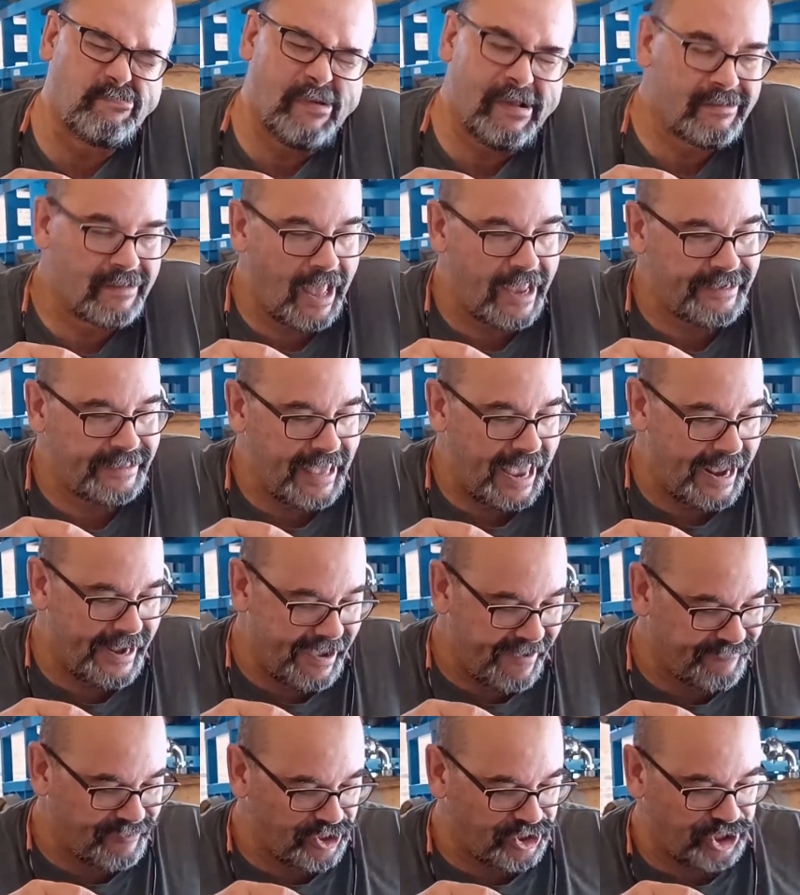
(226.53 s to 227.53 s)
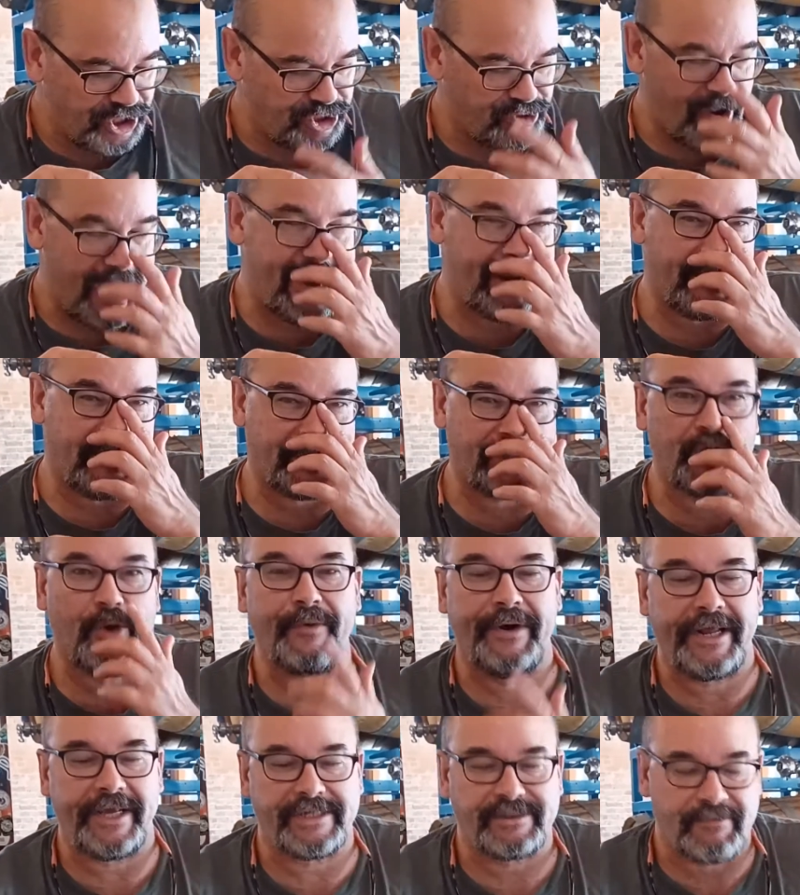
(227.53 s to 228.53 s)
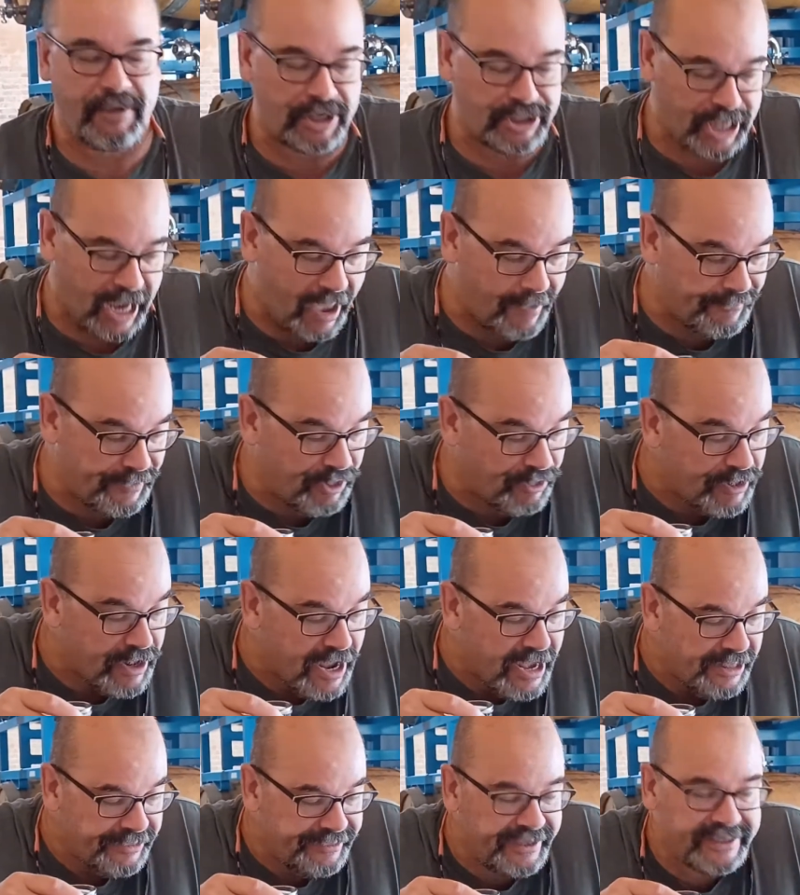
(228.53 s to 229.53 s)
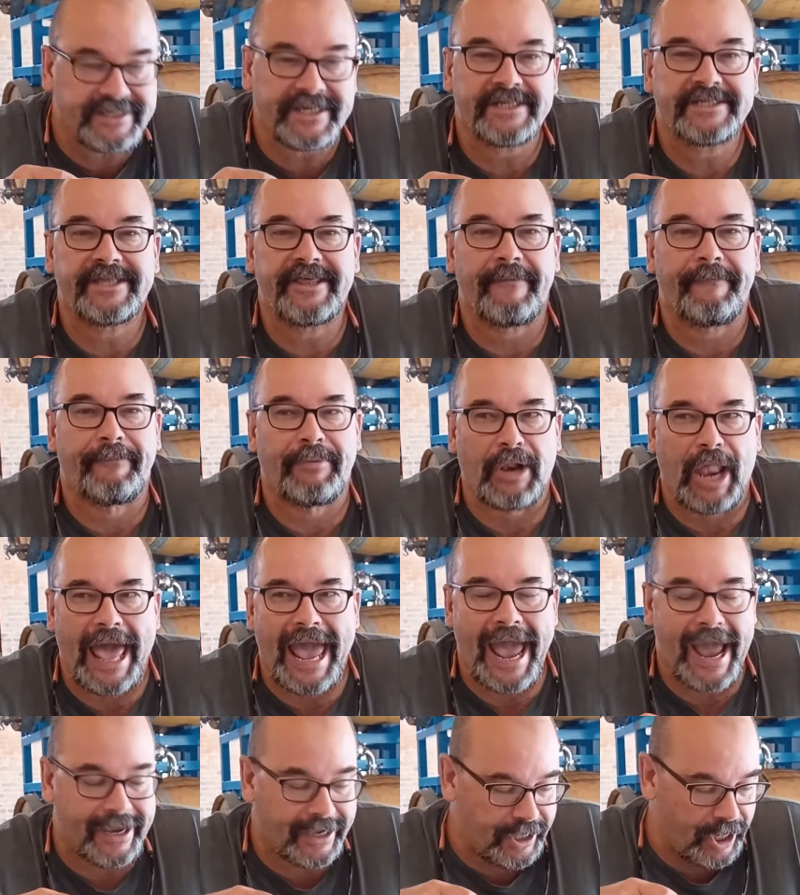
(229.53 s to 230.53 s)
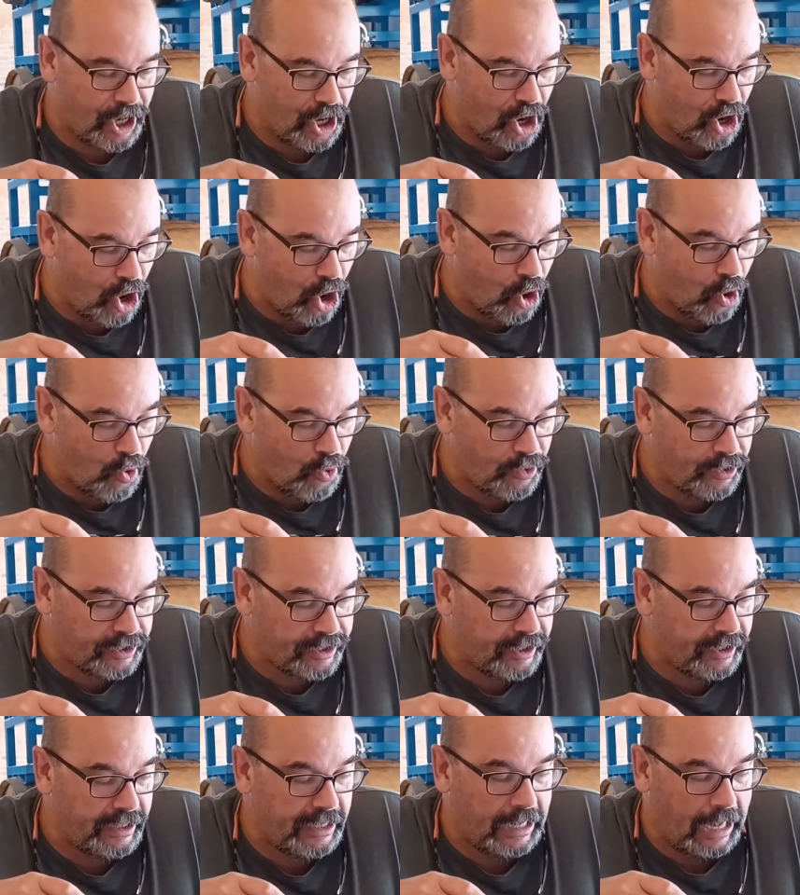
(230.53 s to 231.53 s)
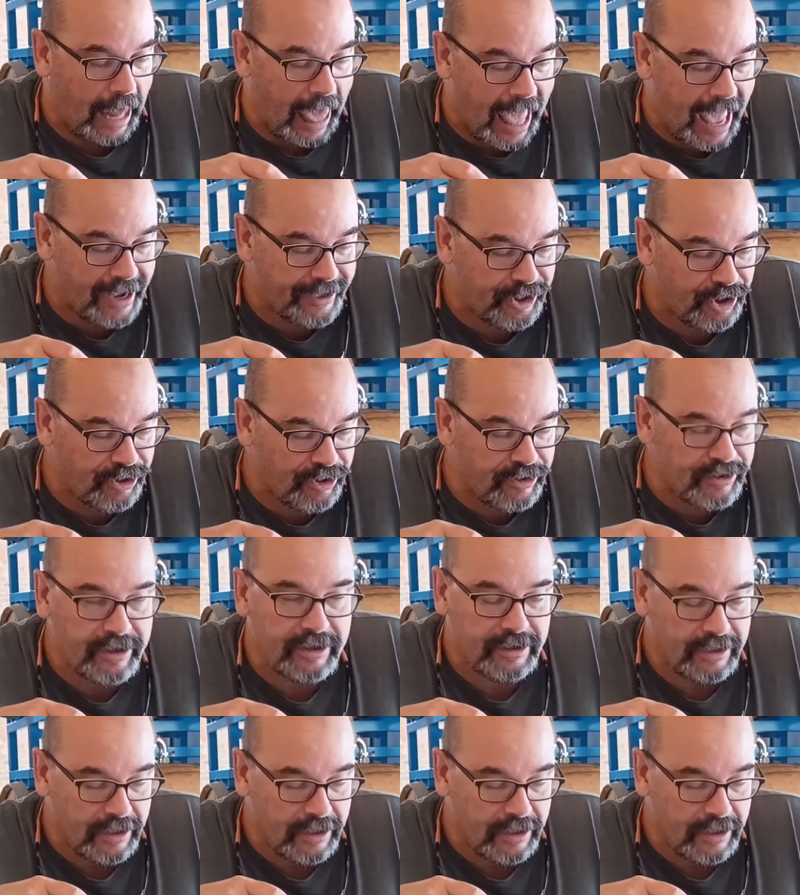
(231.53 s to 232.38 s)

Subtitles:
like that after she drank it, so it is much hoppier. This is the Black Oak Lager.